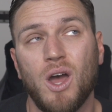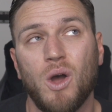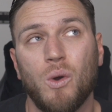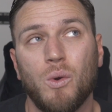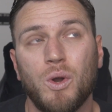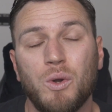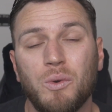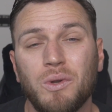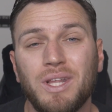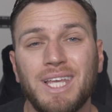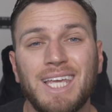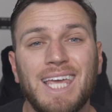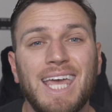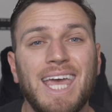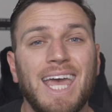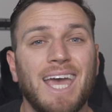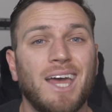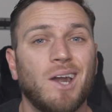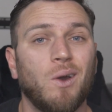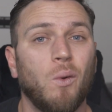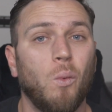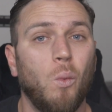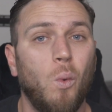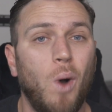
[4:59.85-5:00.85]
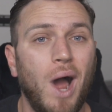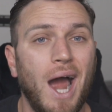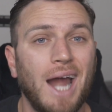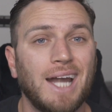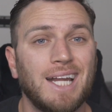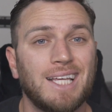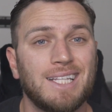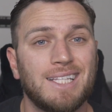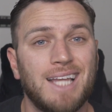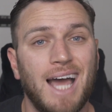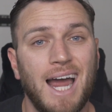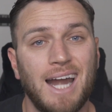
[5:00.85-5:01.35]
we really can't wine
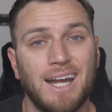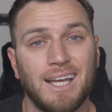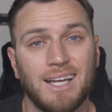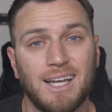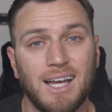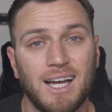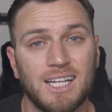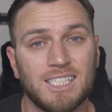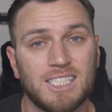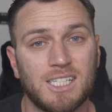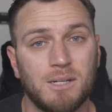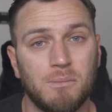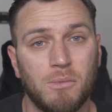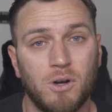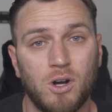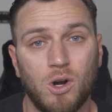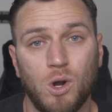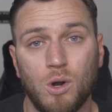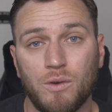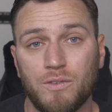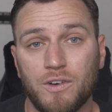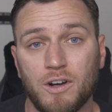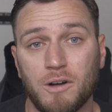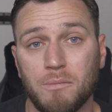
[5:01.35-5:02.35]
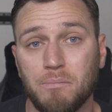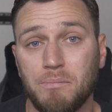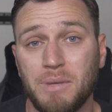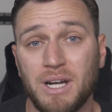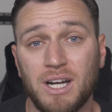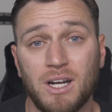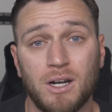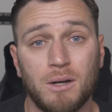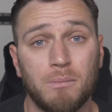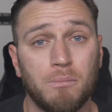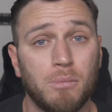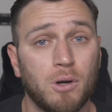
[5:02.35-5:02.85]
and dine a customer over
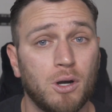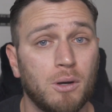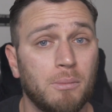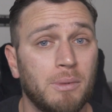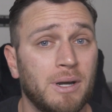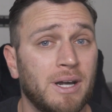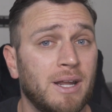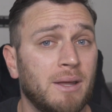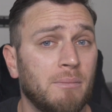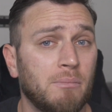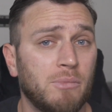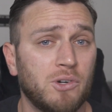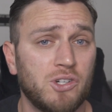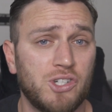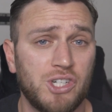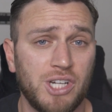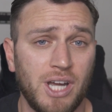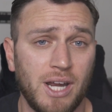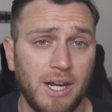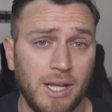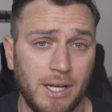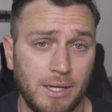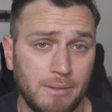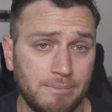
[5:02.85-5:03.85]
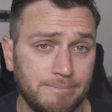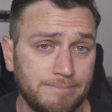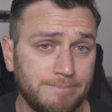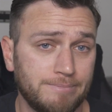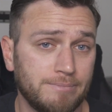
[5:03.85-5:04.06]
beer, bourbon, and bruschetta.